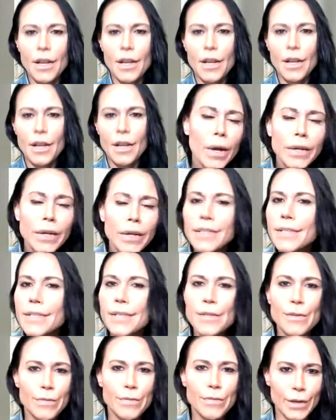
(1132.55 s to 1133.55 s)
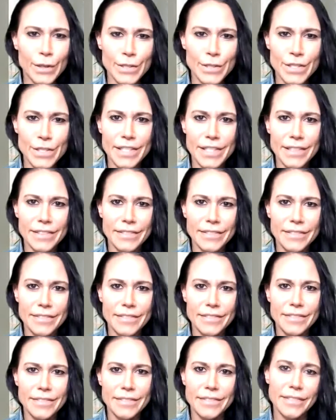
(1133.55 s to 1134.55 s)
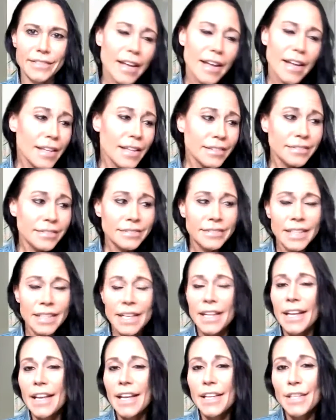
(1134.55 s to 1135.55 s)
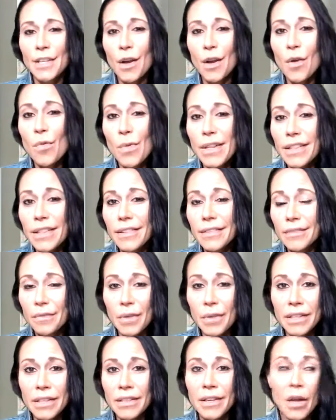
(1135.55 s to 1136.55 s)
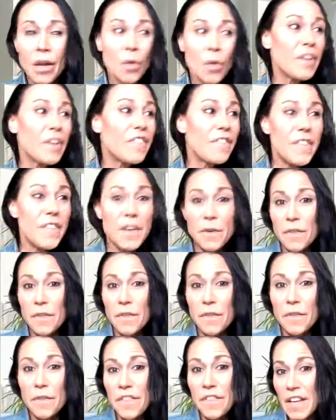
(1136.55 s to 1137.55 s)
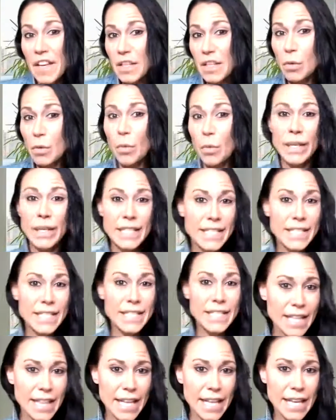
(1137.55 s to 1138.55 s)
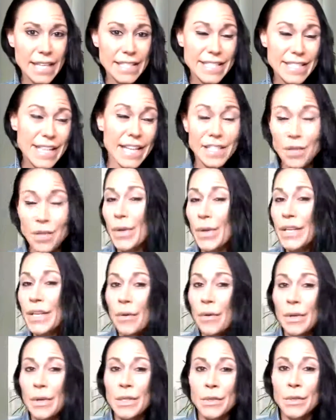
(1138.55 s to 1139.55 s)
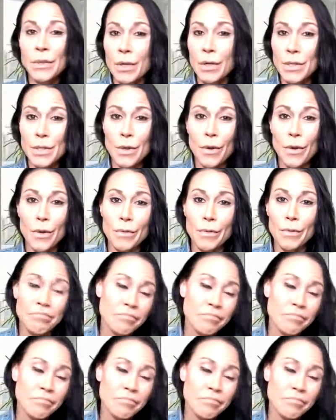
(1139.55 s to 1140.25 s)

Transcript: Awareness is the first. And then, you know, when we feel things, when we say things, that's a window into our soul.